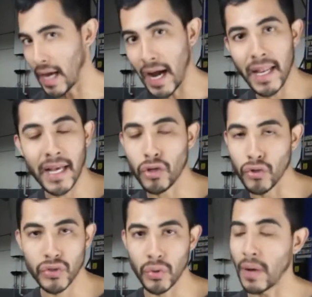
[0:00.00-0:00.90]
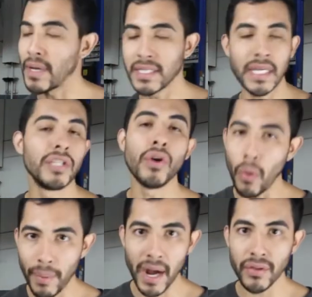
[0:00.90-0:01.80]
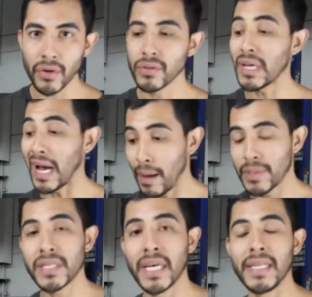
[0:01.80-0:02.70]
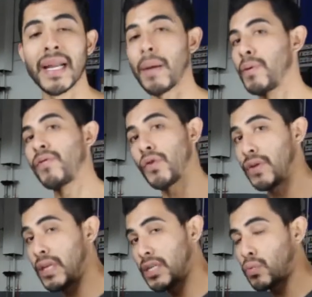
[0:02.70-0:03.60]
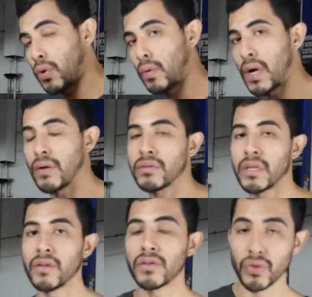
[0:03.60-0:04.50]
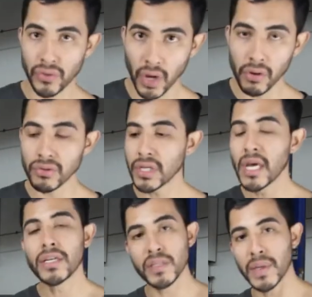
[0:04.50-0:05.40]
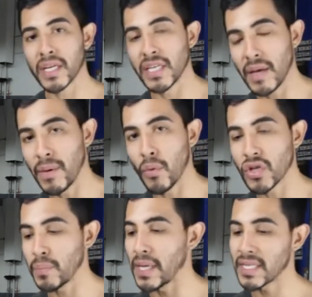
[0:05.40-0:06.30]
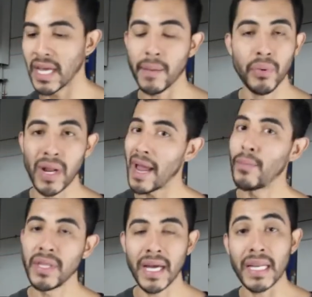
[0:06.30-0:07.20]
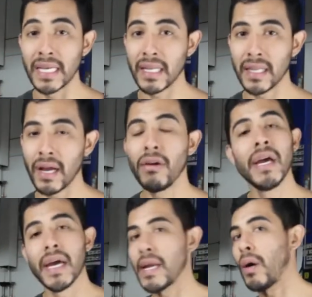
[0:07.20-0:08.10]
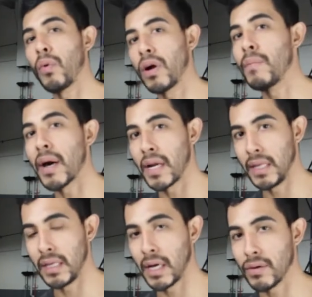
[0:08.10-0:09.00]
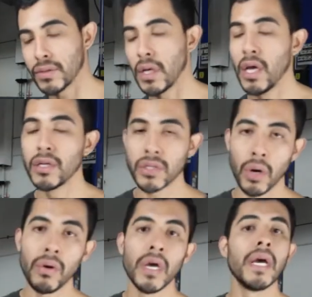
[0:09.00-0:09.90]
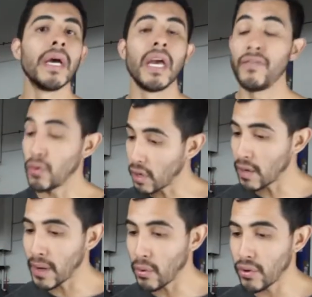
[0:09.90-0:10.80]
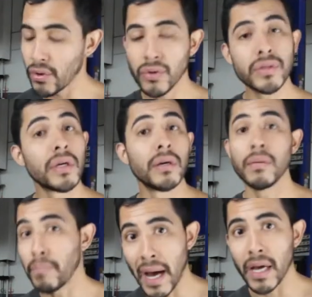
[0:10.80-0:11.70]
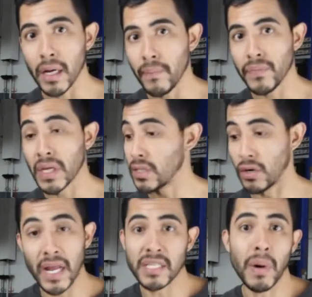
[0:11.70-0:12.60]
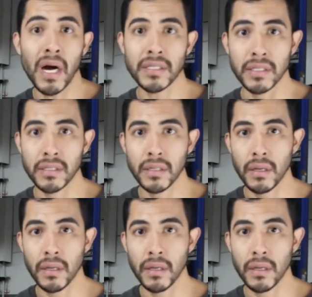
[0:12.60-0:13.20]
I like those too. I'm not saying don't buy those. I'm just saying that I prefer these roll arounds to those just because they give me more space and I can put everything I need in there and not worry about anything else. So if you are going to buy one of those, buy it. They're nice boxes.